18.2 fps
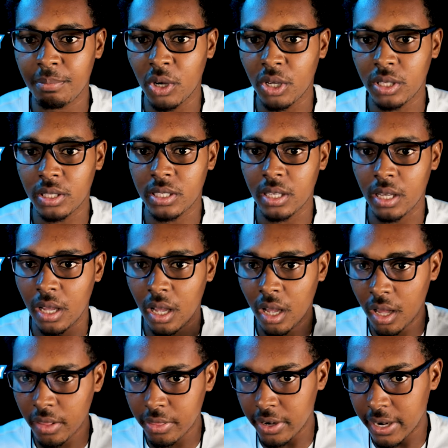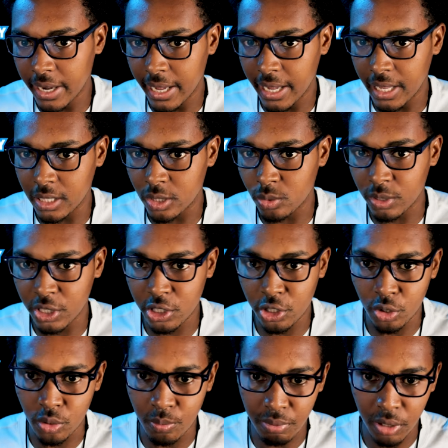but the other end
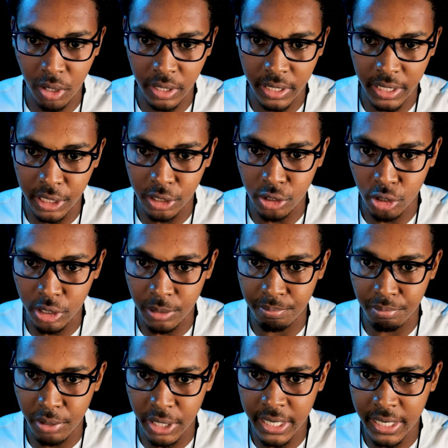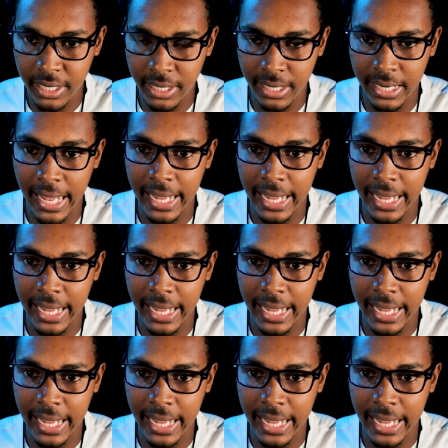which you plug into the brick,